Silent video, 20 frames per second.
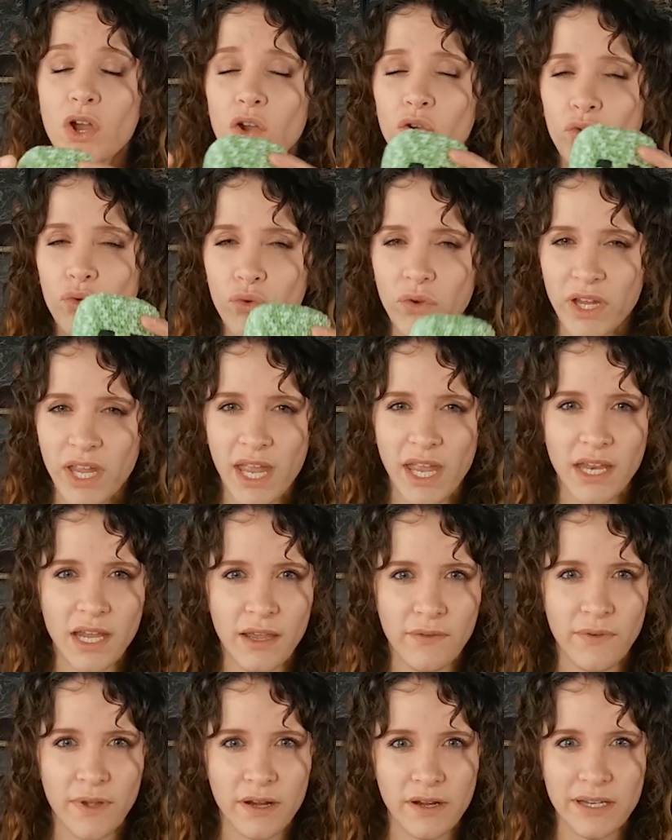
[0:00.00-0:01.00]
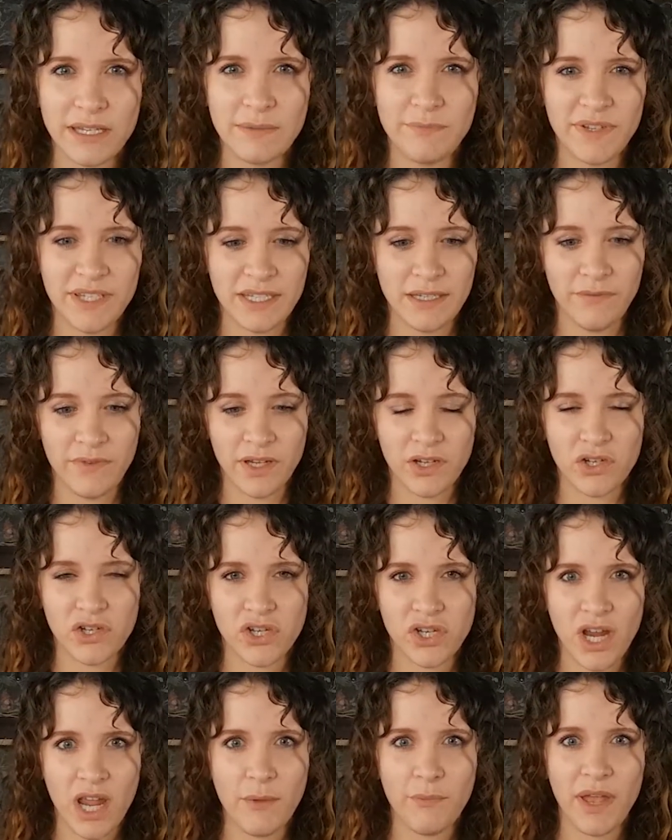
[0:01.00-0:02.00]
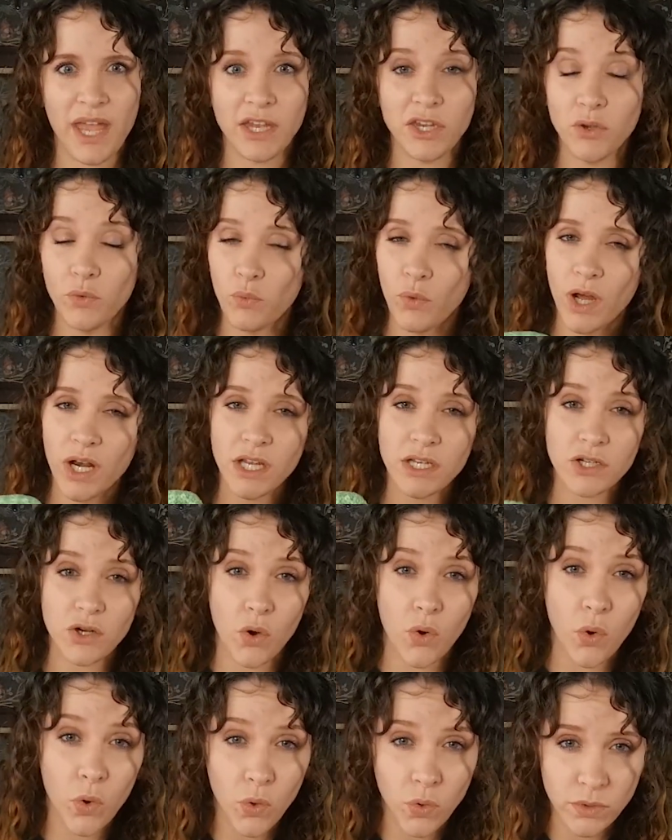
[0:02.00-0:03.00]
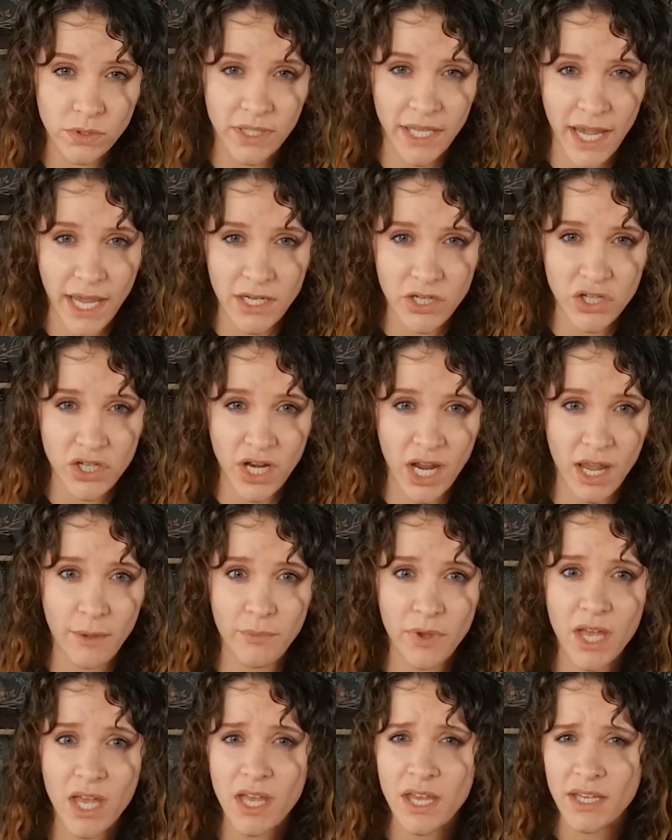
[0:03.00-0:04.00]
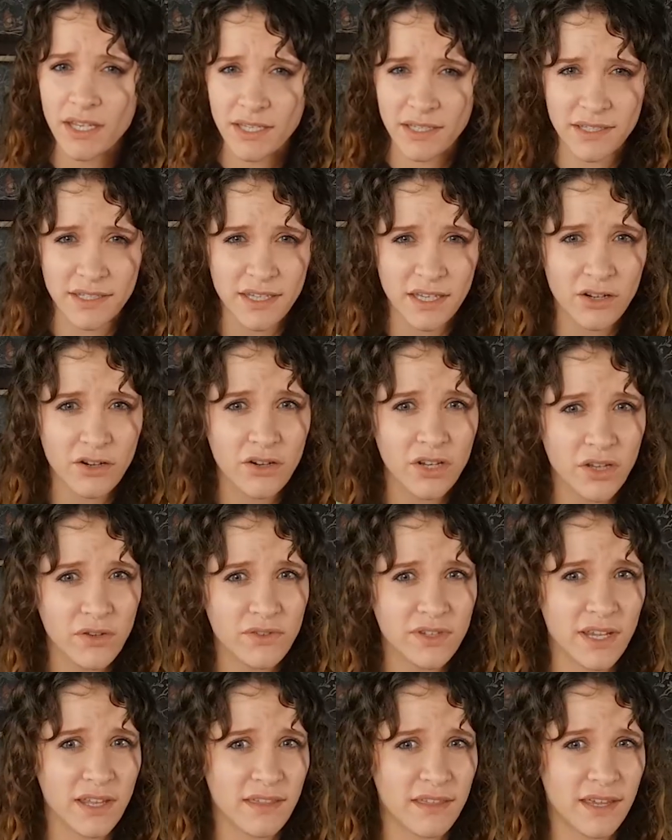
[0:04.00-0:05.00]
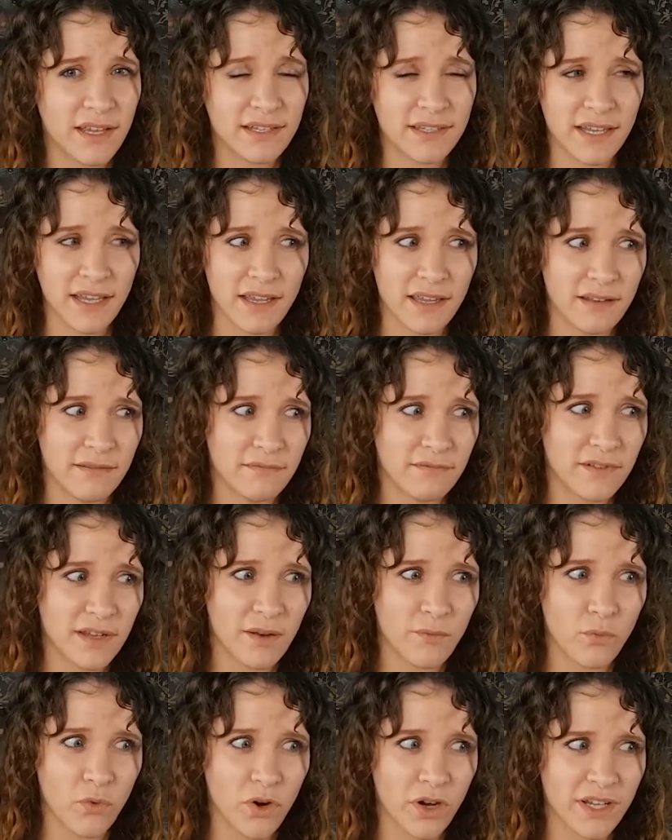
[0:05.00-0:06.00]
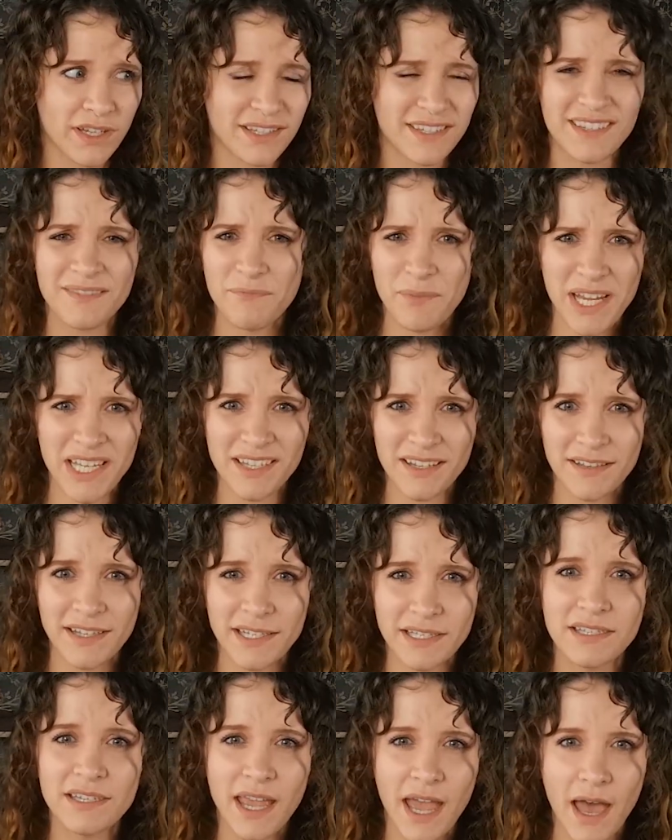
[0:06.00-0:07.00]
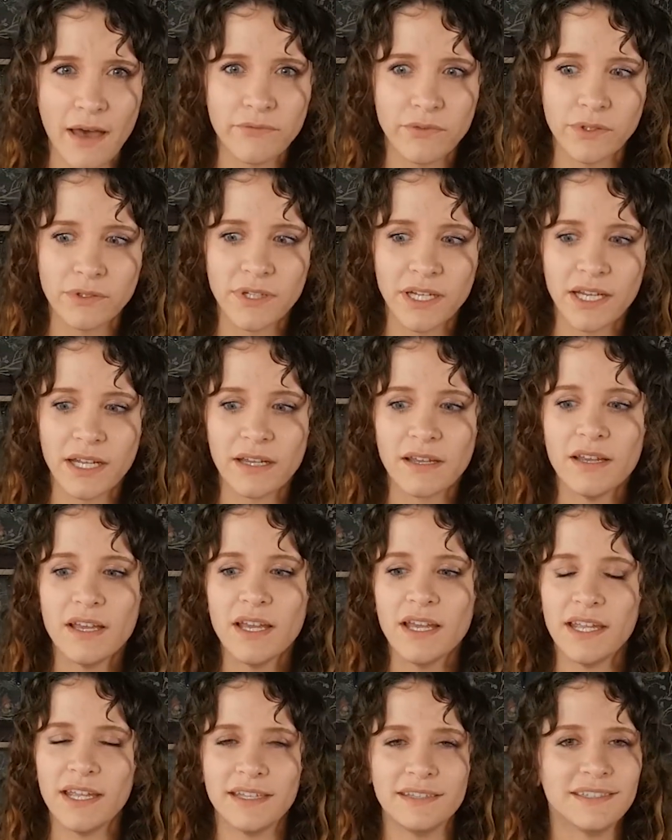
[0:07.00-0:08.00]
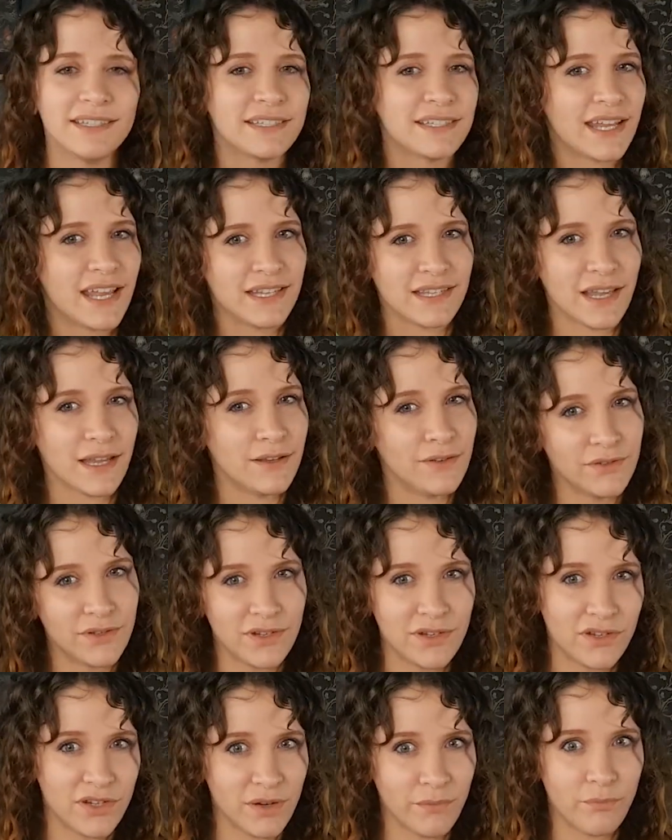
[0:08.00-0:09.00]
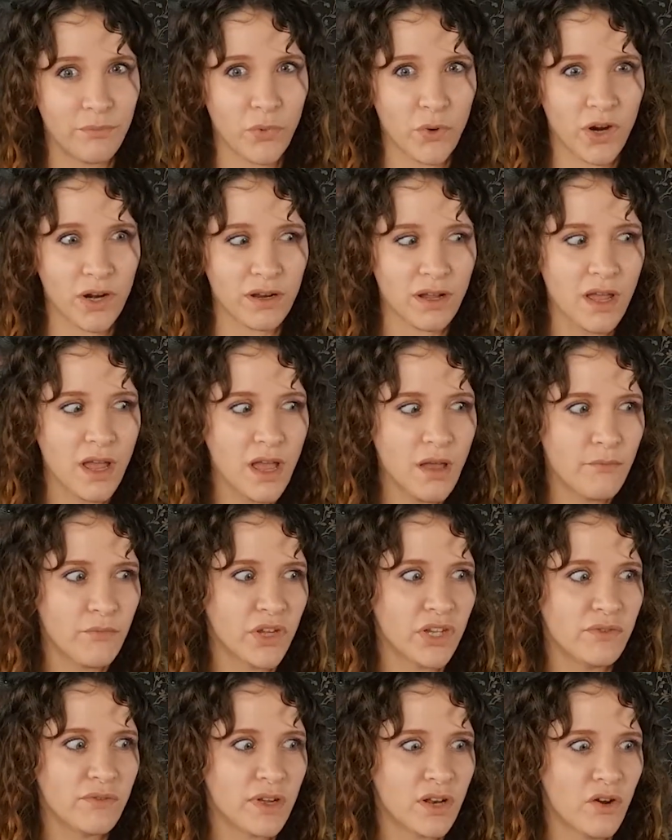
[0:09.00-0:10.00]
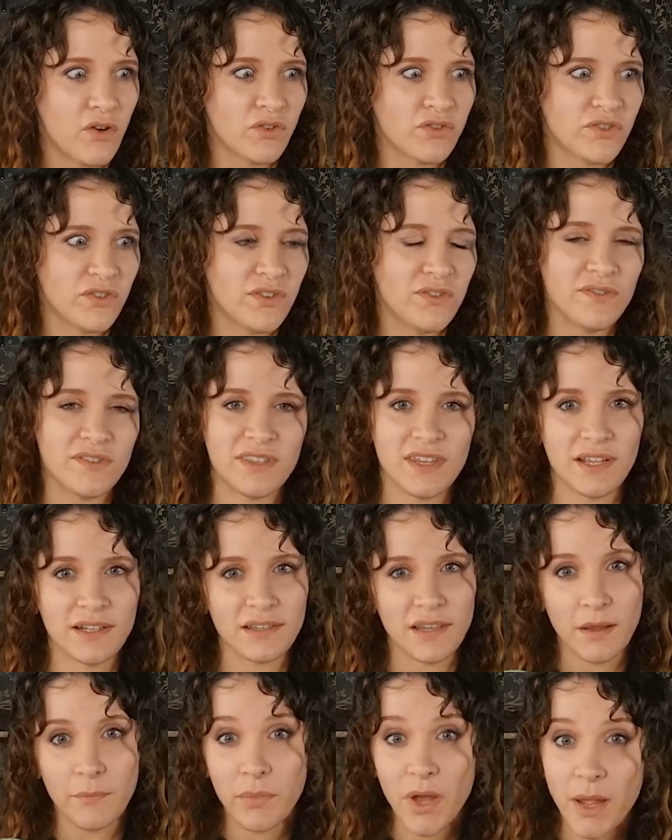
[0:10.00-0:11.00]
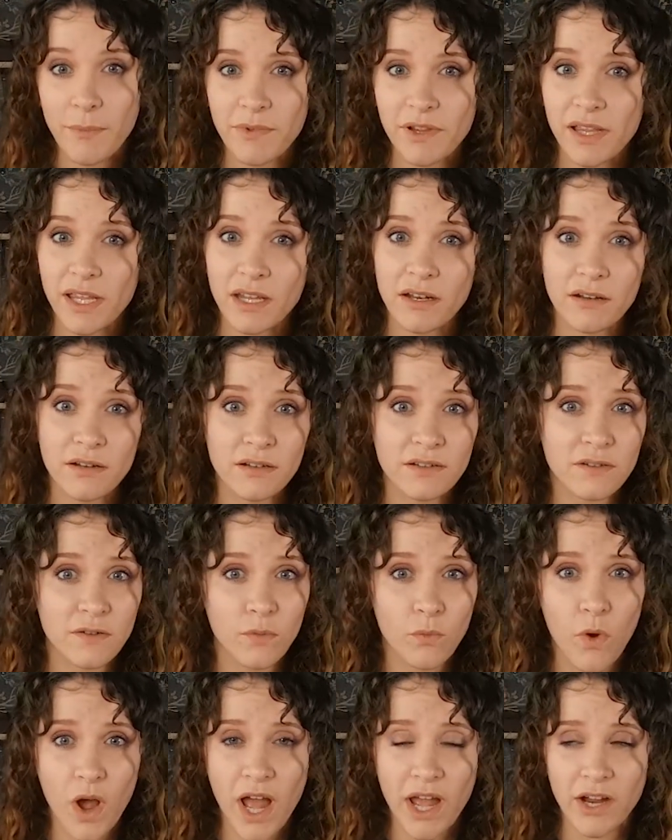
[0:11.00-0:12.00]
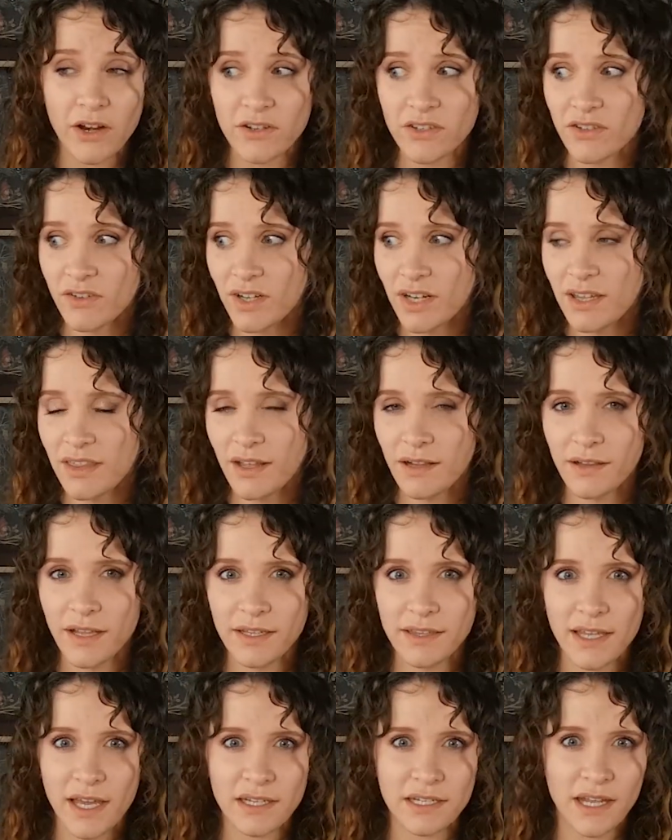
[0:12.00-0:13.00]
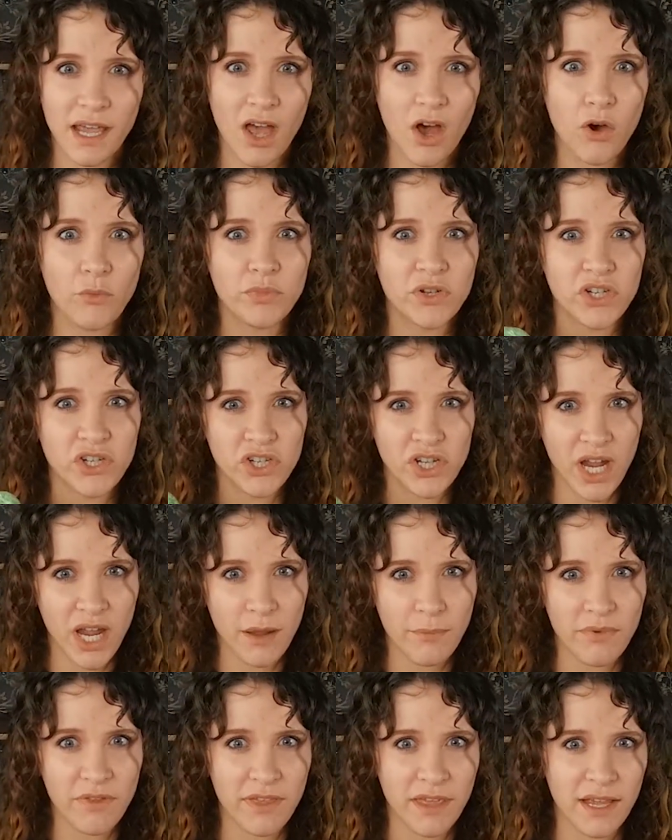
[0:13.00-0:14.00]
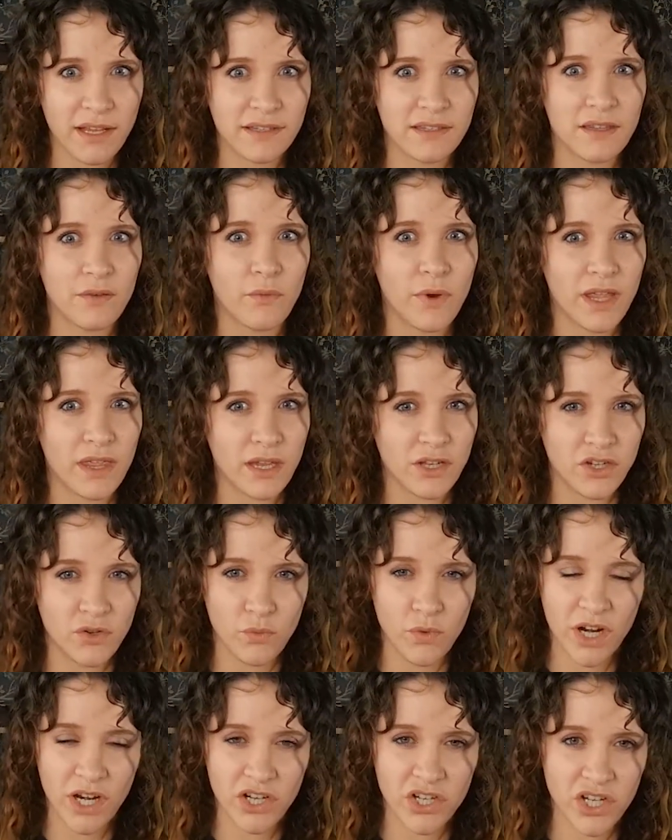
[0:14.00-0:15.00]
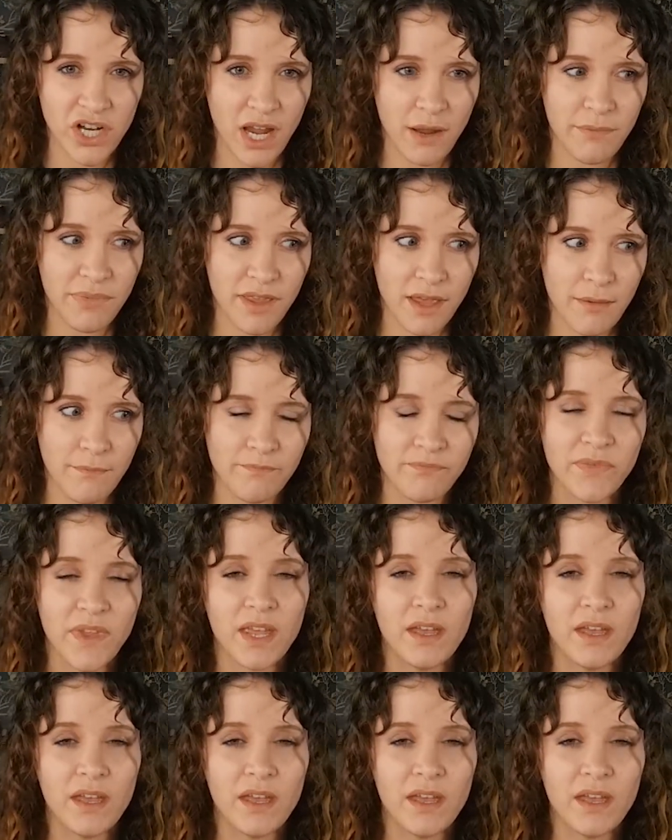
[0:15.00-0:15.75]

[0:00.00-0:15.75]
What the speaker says: create a very specific shape and you want it to hold that shape, consider using things that can work as basically scaffolding. In this case, I used chipboard, but you can also use things like pipe cleaners or wires or anything like that to help shape things the way that you want to shape them.